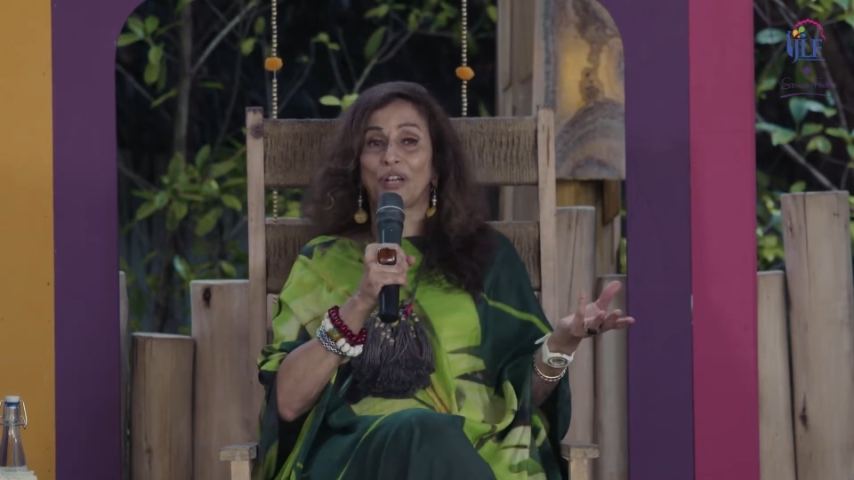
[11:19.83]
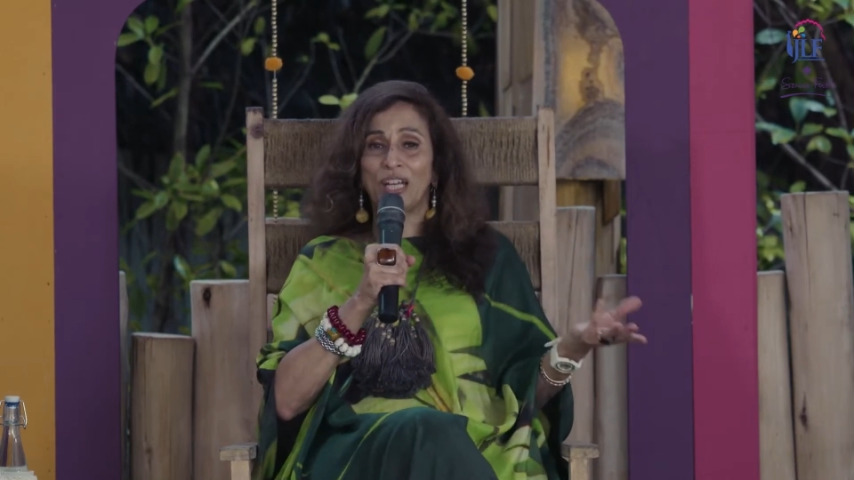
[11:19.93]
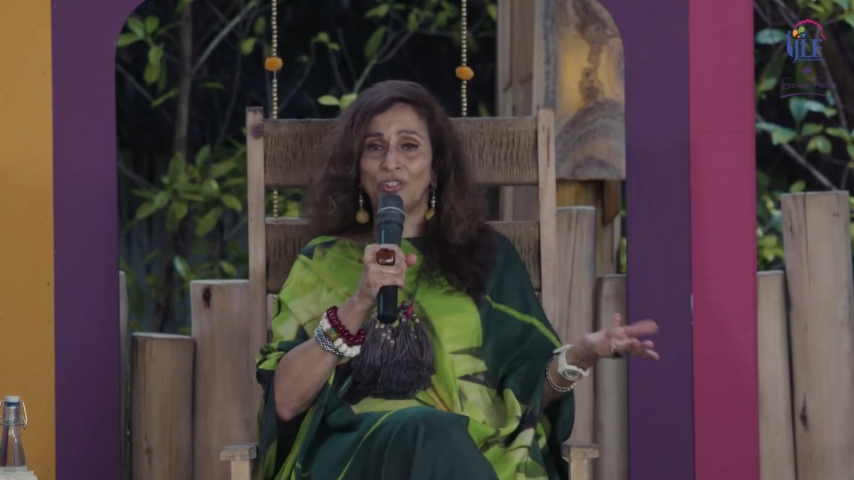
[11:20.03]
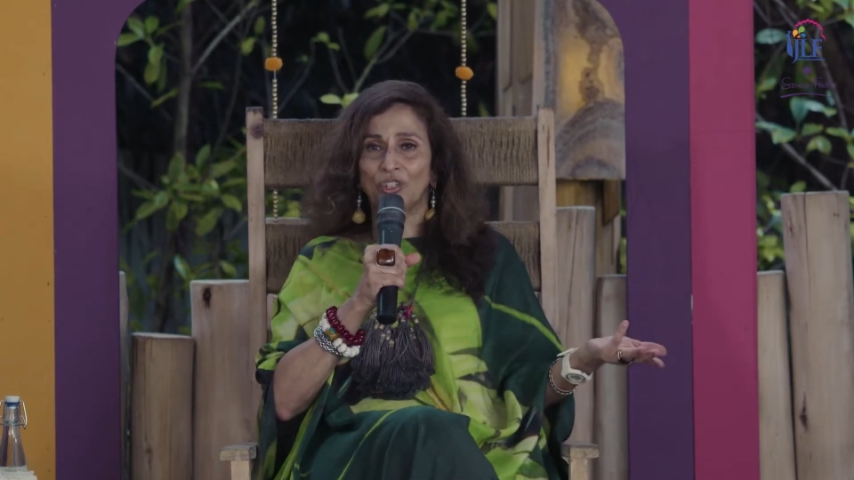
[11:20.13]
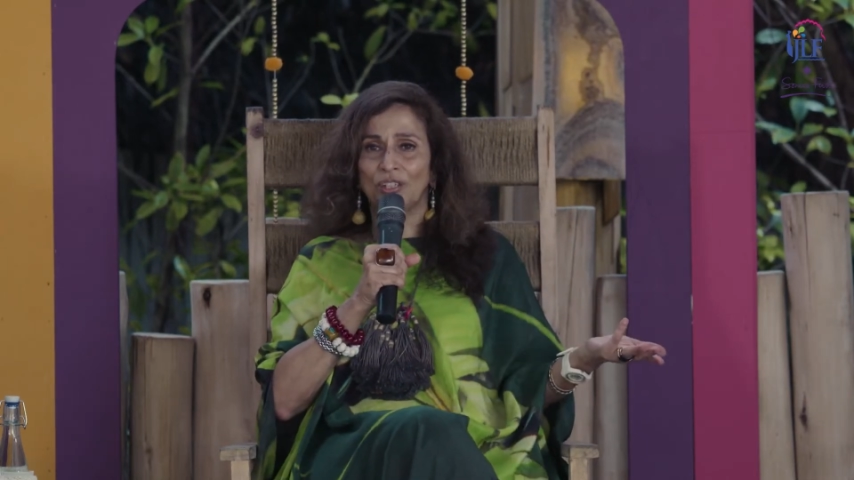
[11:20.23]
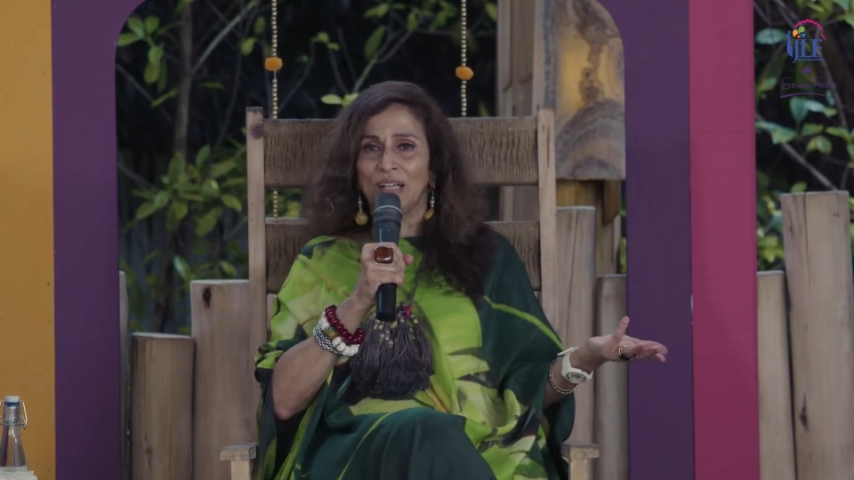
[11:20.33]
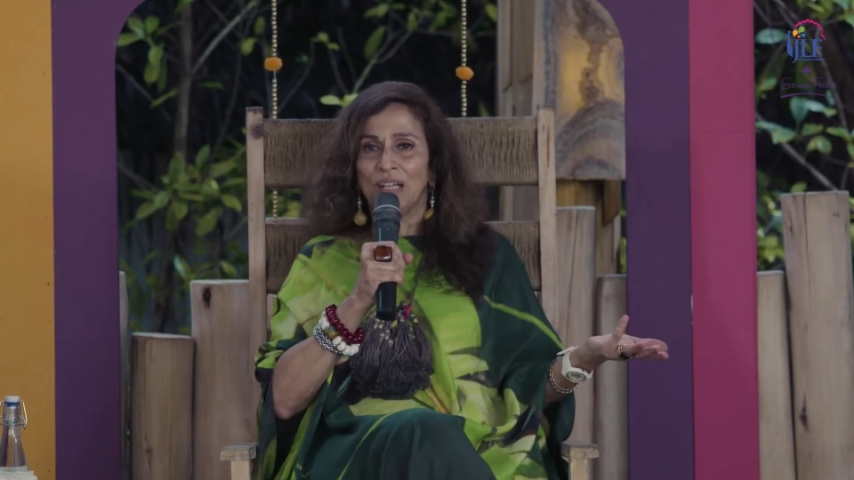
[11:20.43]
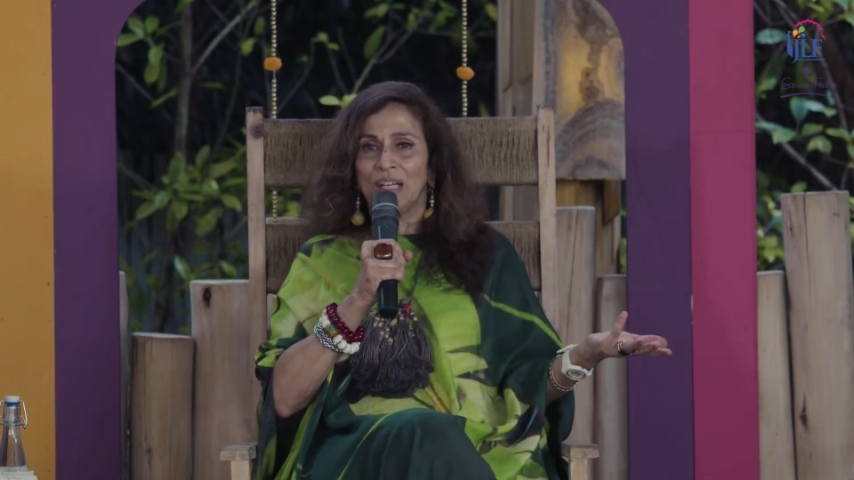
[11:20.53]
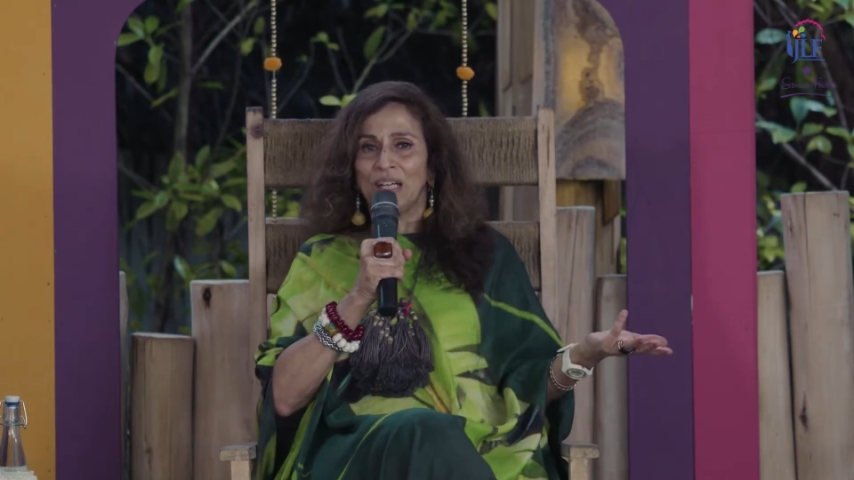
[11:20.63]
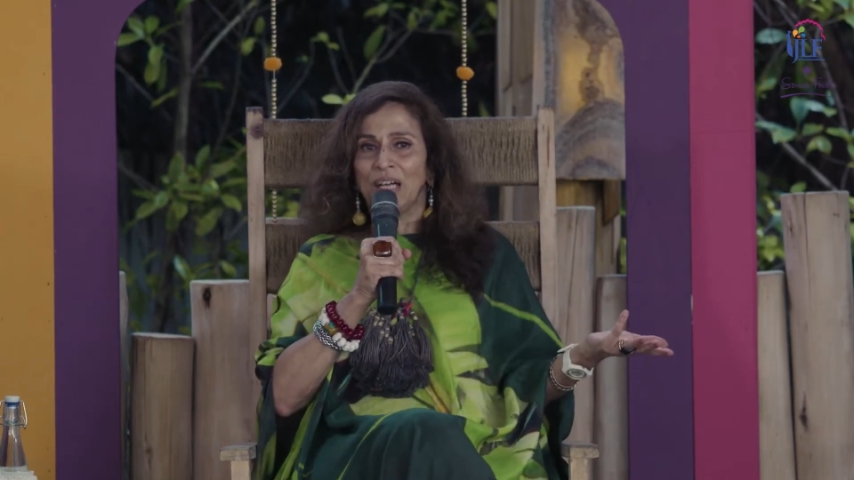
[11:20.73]
reach.
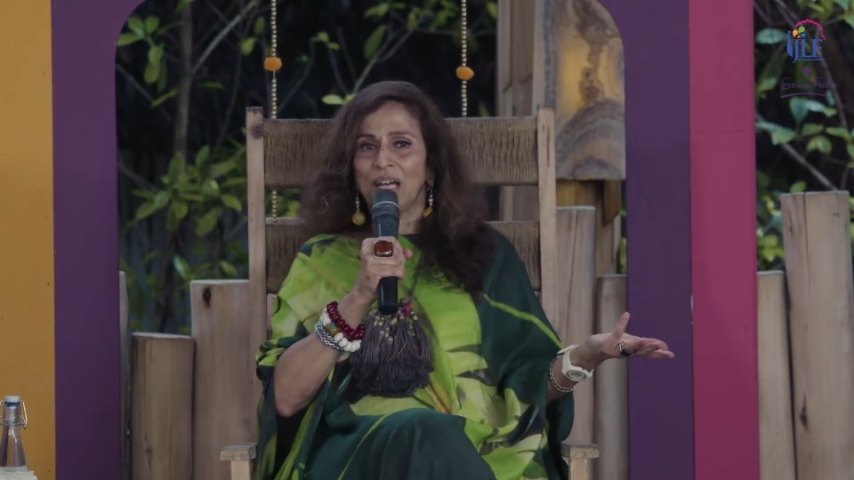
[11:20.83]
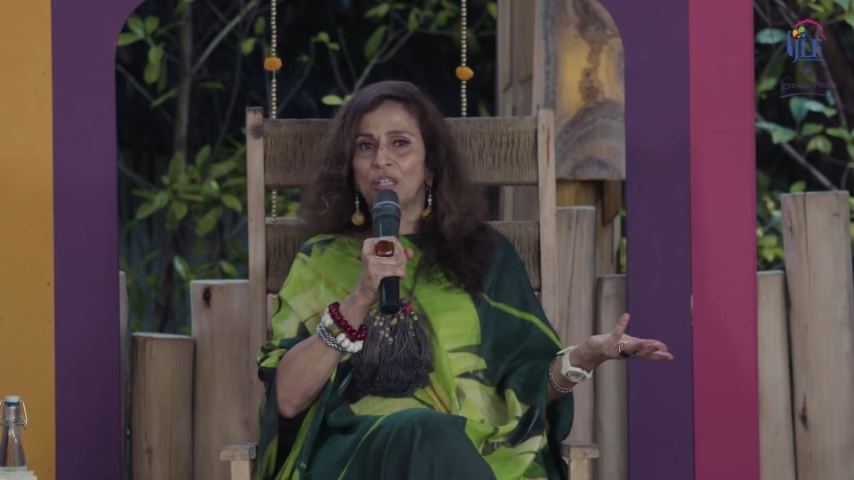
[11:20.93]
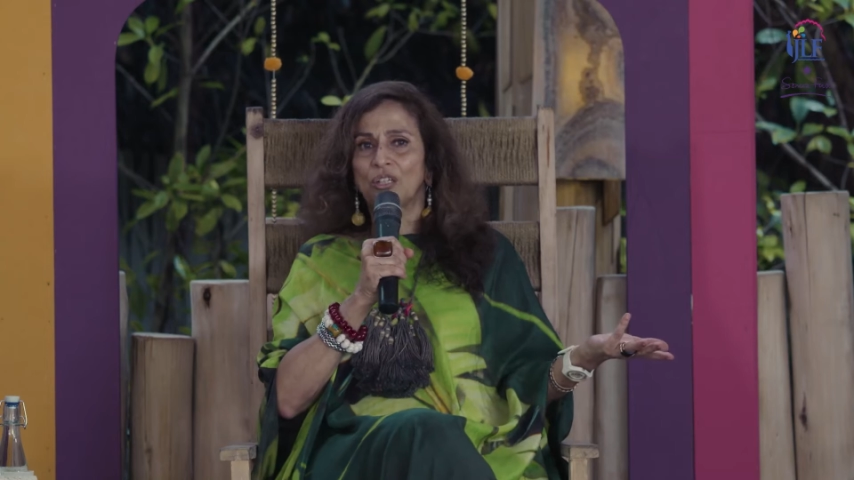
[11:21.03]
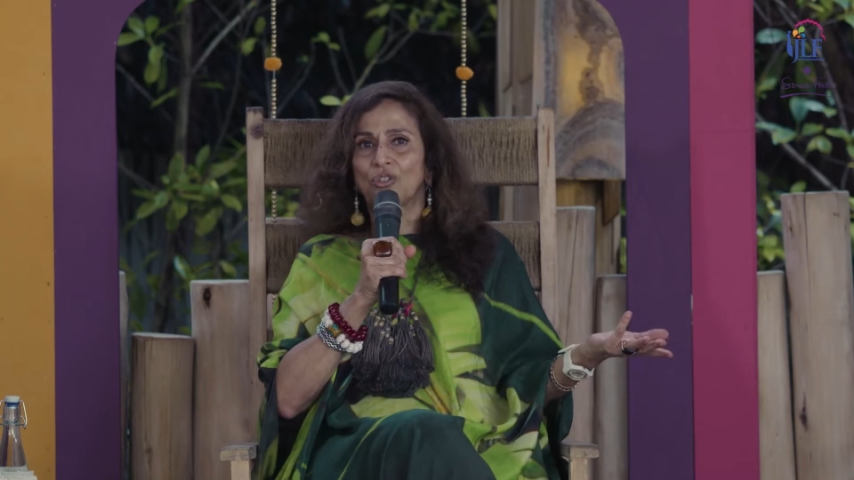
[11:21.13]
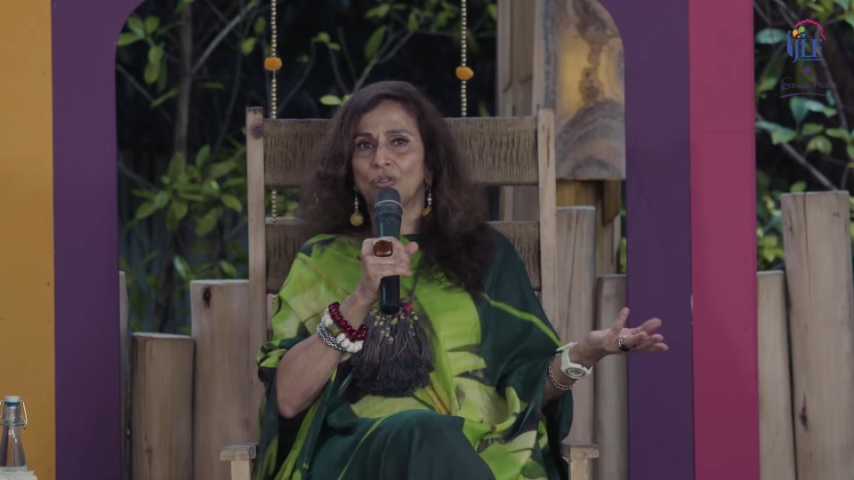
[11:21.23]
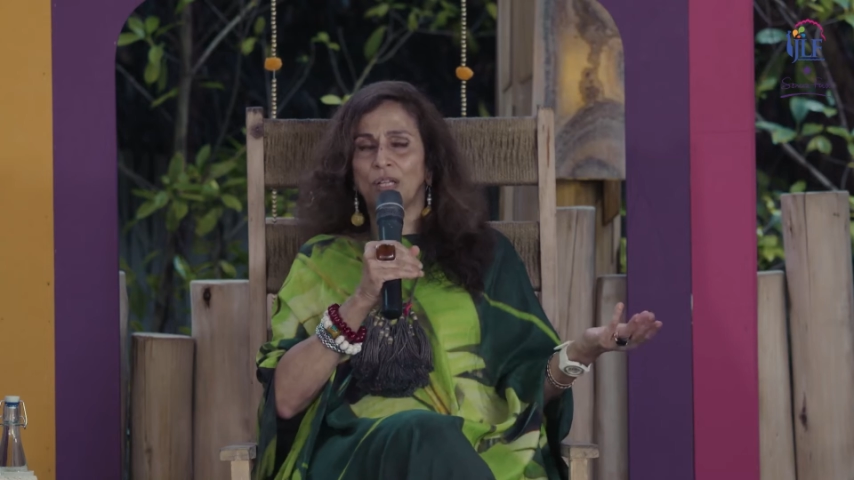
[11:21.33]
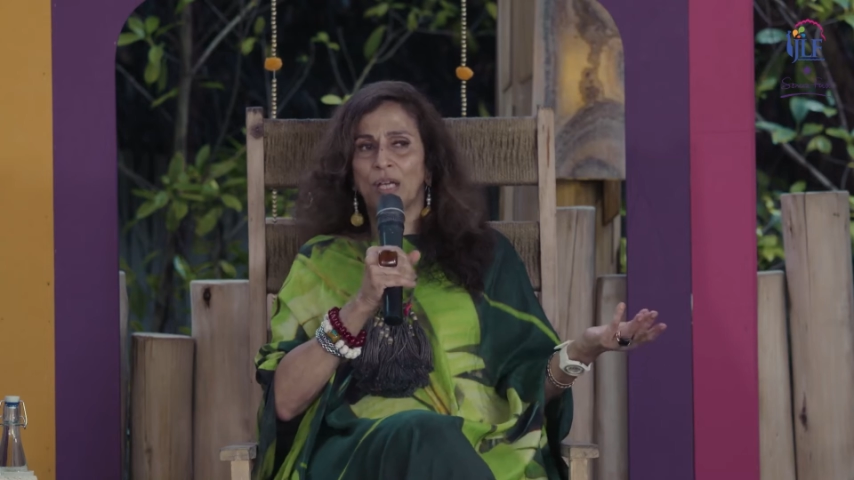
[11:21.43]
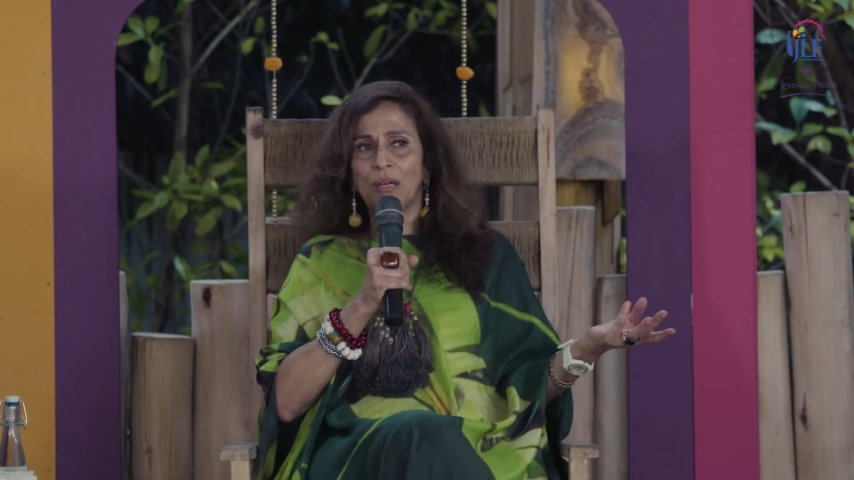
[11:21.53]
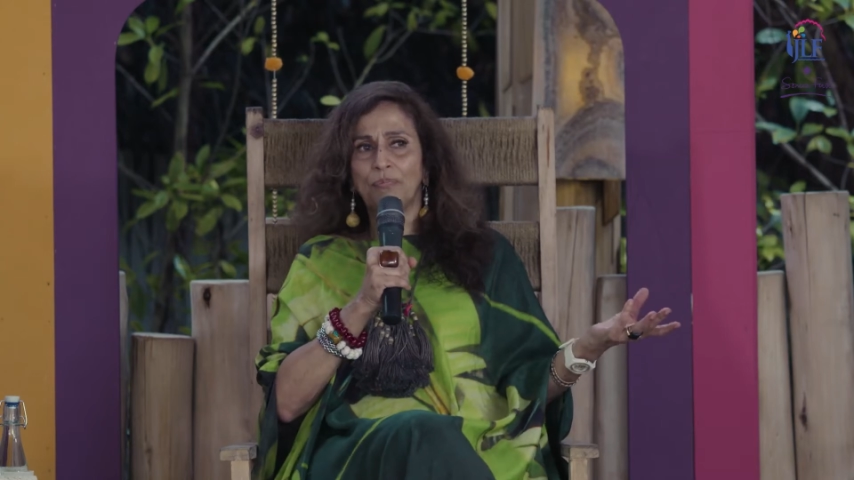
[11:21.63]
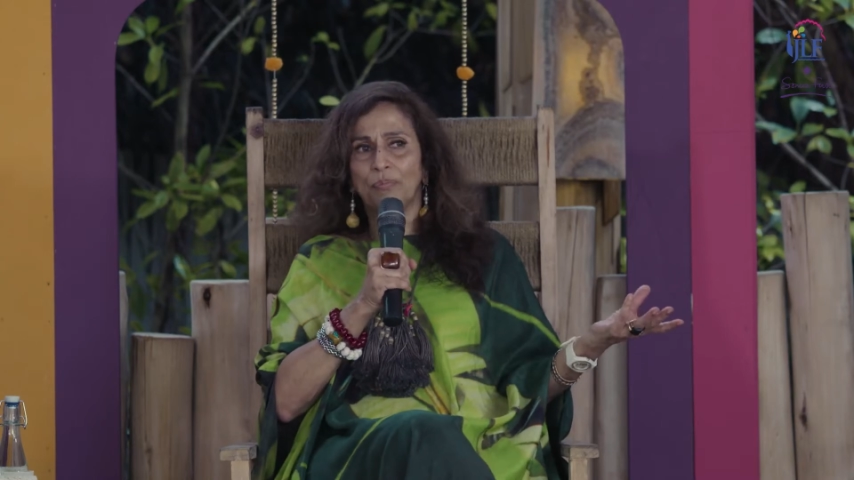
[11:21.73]
And
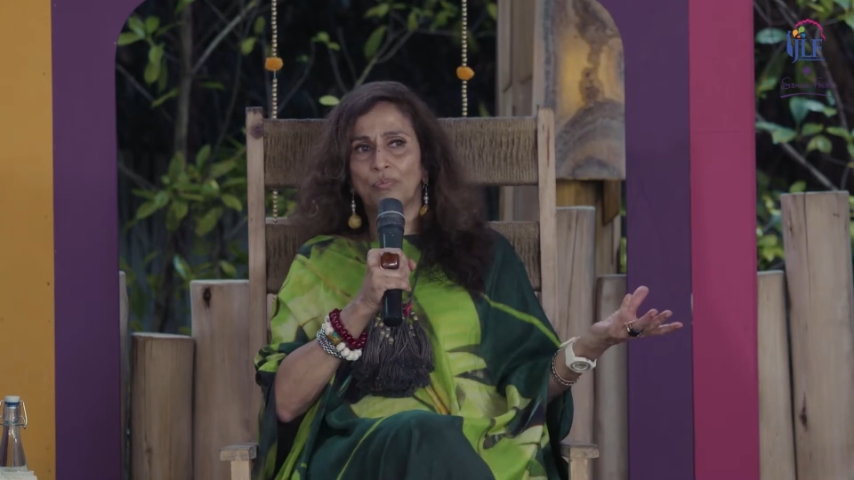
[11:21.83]
today,